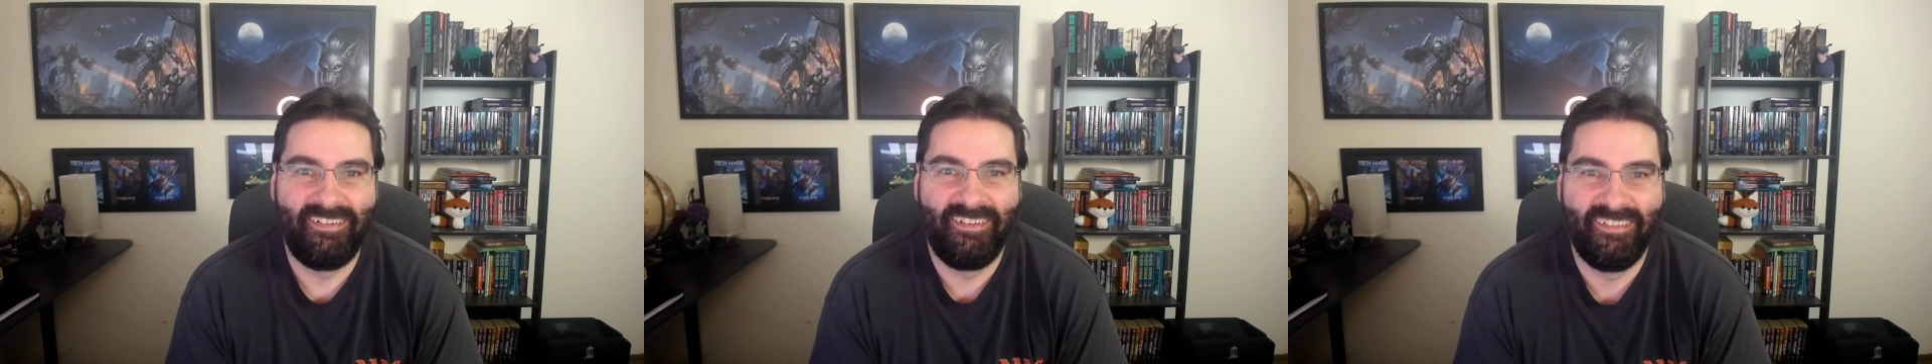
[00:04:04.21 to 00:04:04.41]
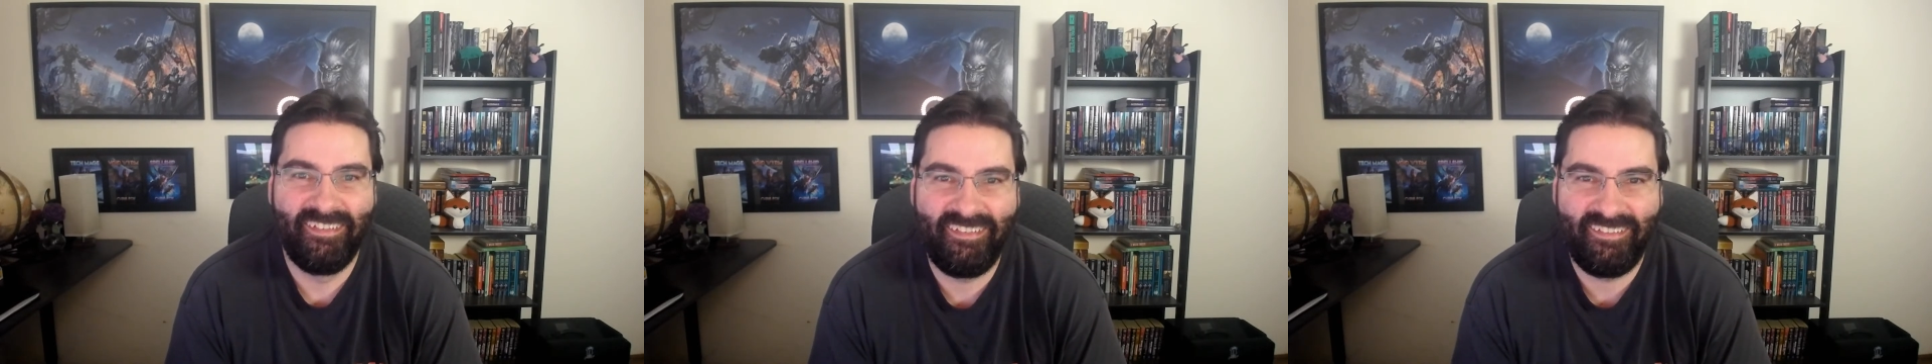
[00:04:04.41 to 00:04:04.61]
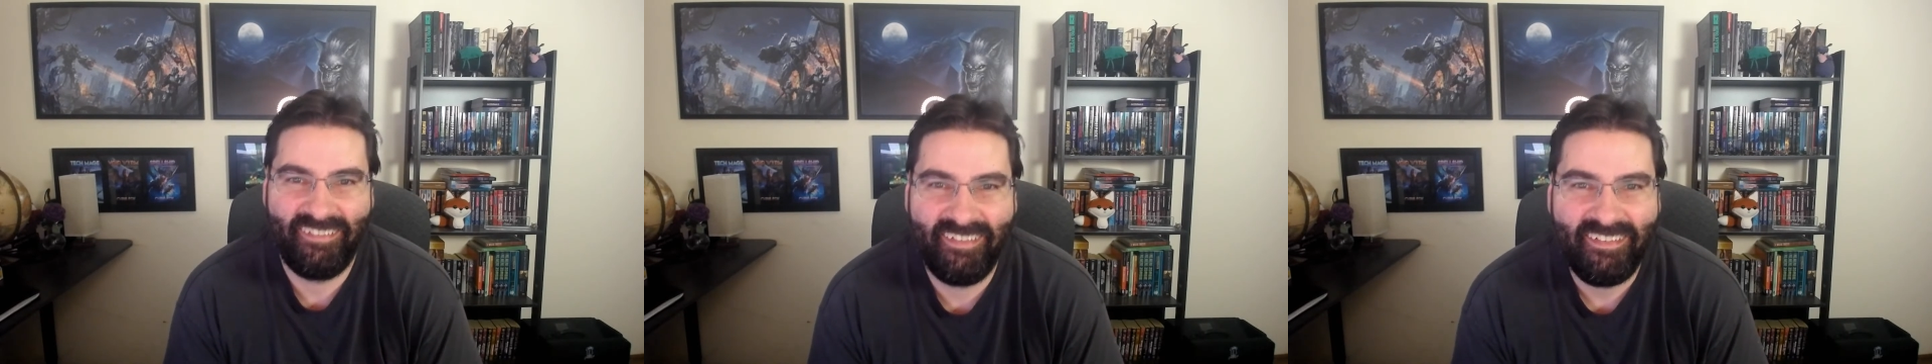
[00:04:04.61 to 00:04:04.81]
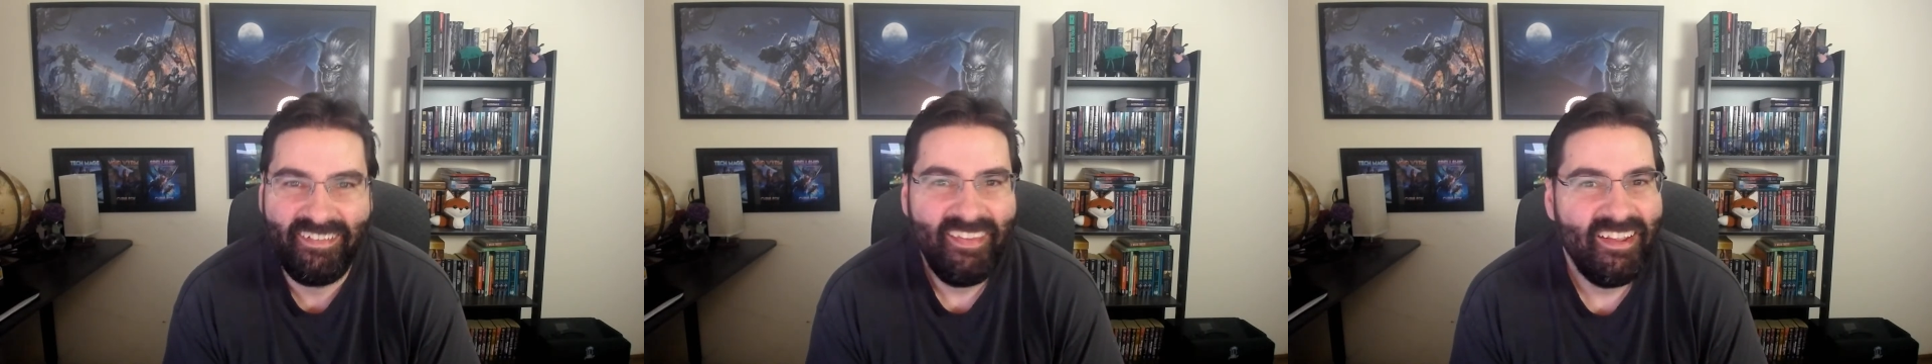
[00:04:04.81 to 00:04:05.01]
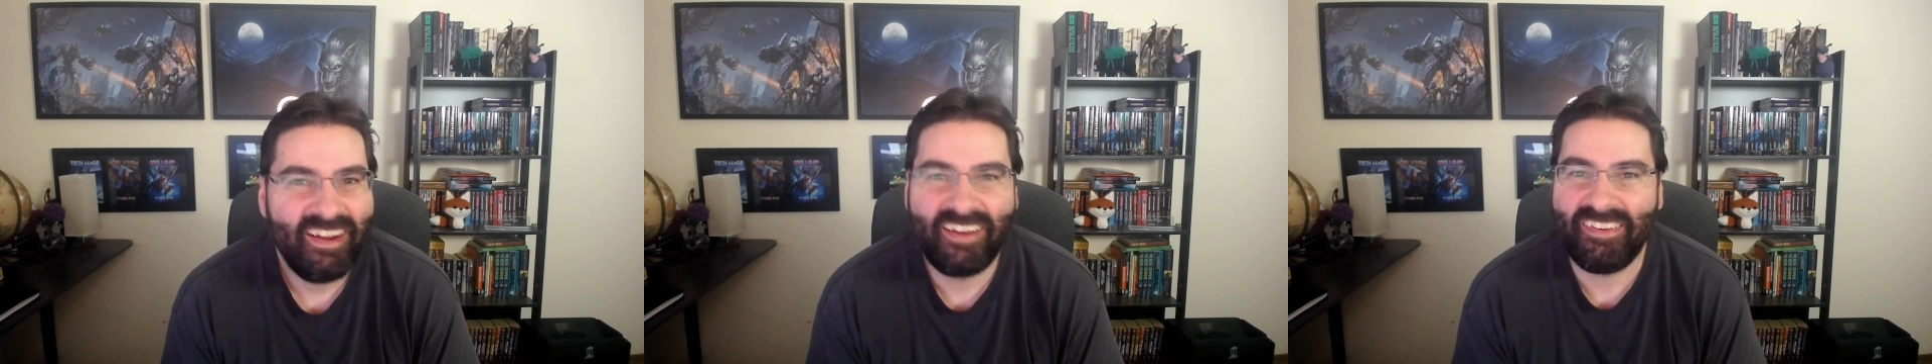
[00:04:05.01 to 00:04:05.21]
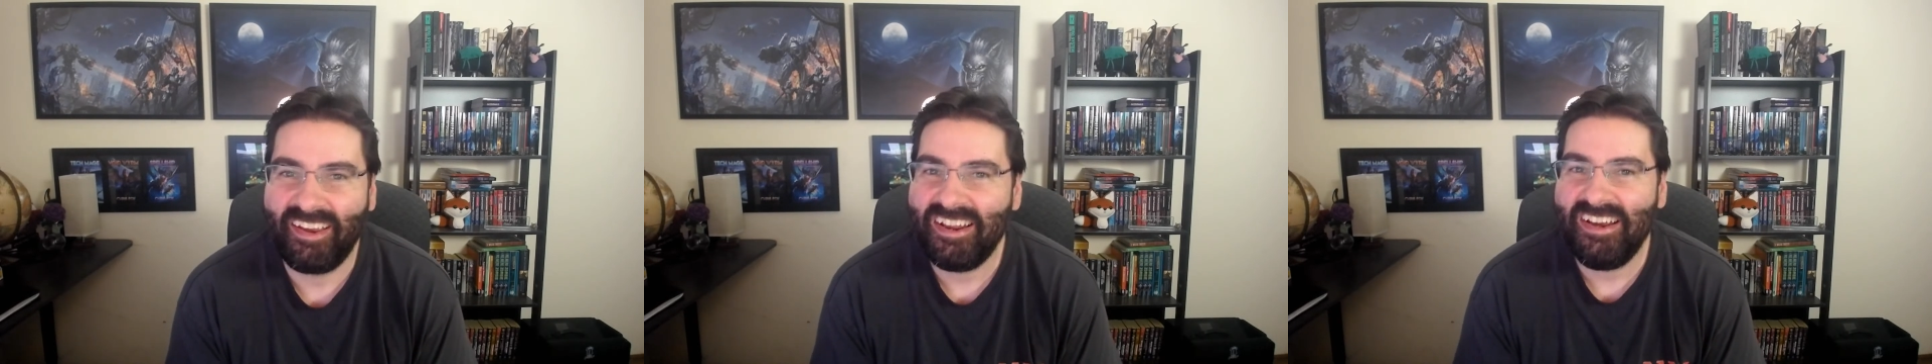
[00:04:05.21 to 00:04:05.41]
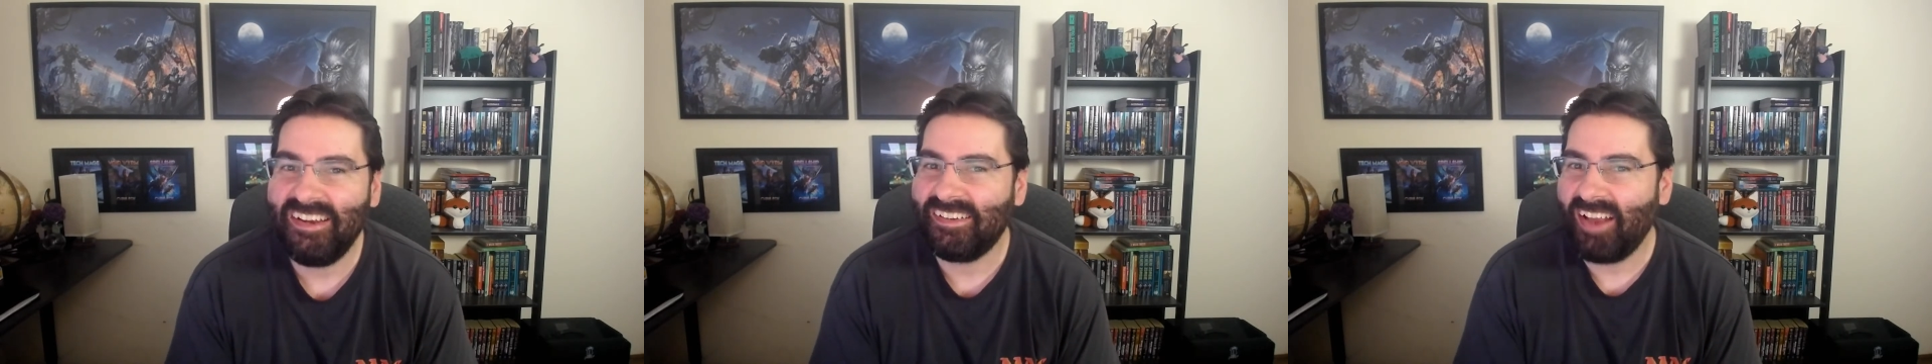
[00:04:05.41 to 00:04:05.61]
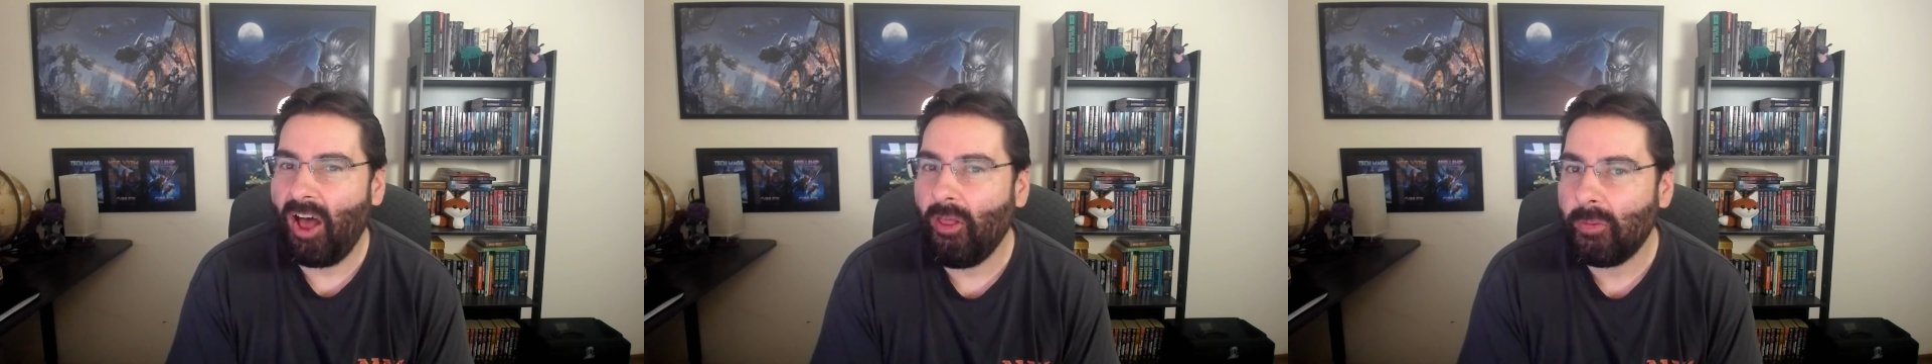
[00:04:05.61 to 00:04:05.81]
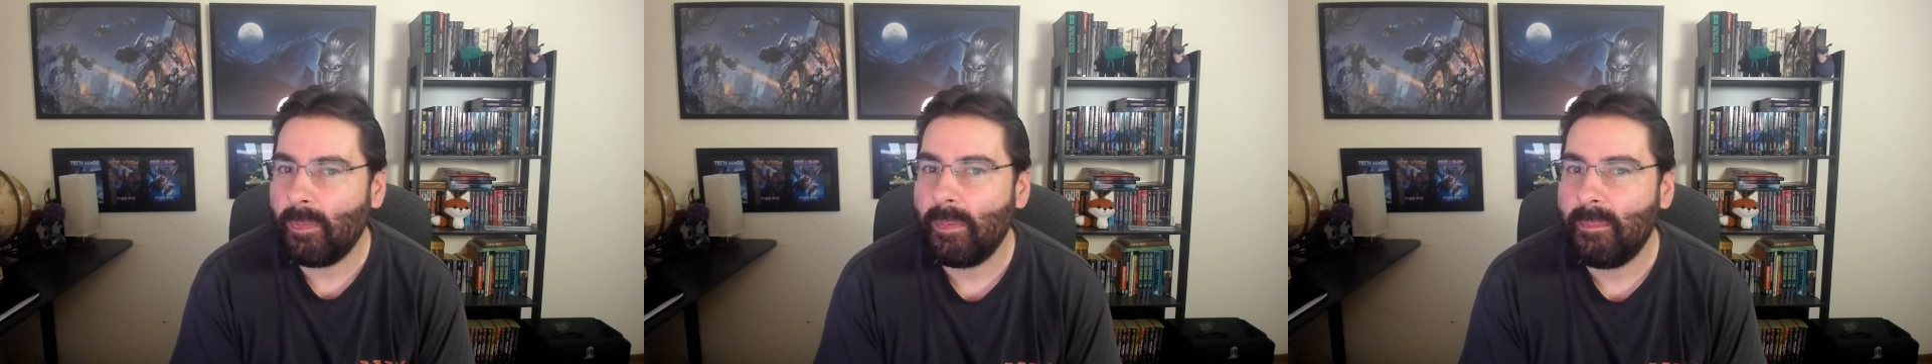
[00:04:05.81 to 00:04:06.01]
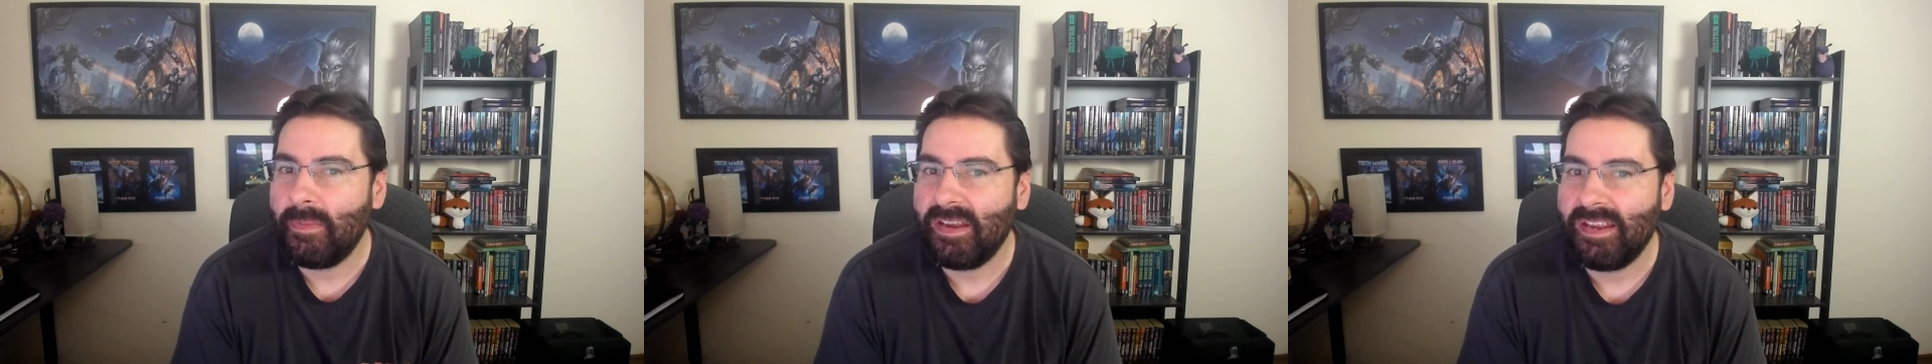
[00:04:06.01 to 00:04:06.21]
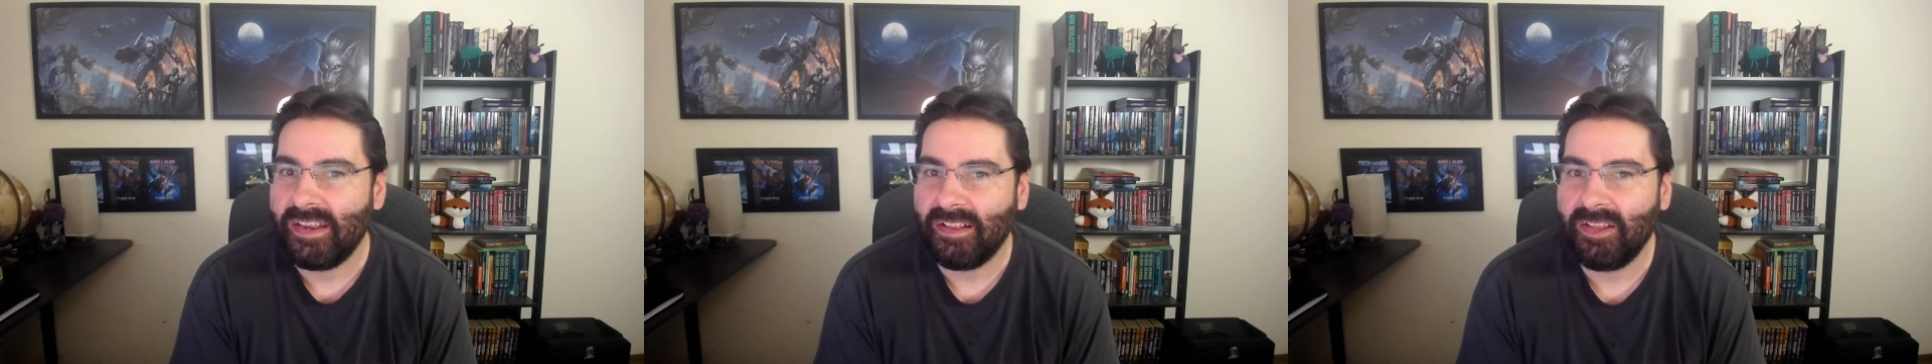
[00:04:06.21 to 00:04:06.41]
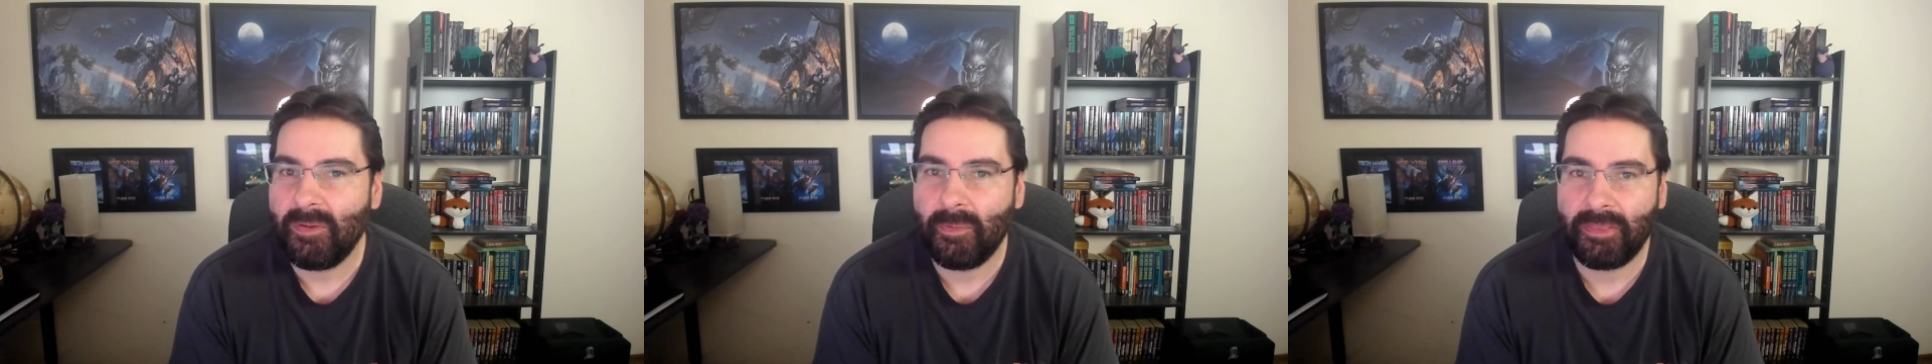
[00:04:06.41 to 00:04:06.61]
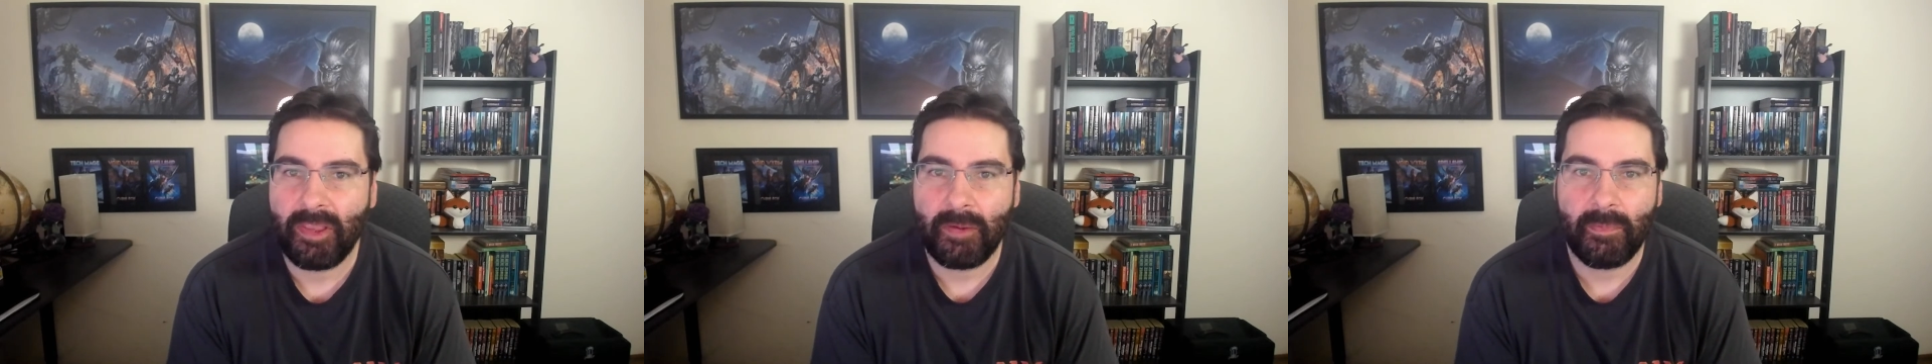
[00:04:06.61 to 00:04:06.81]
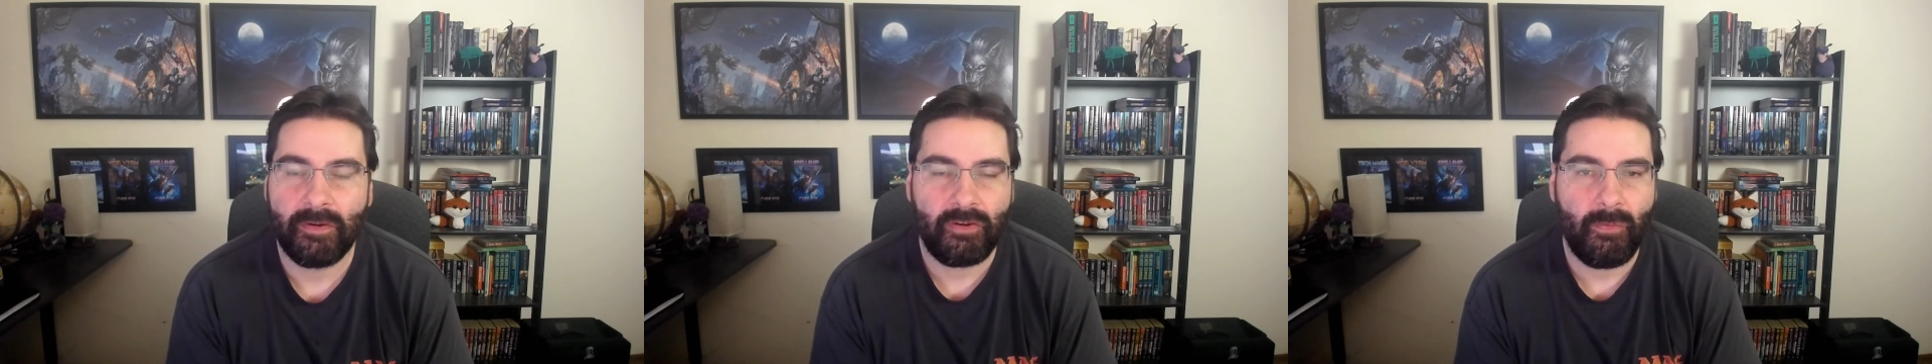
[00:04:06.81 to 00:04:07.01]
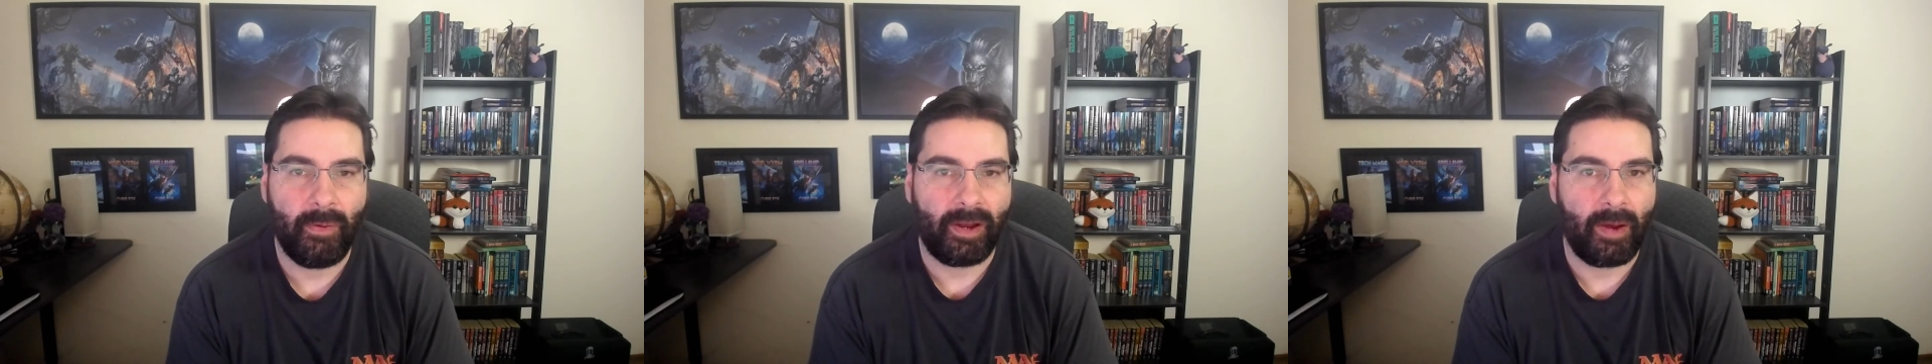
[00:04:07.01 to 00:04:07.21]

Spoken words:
Because I didn't tell them immediately what they were doing.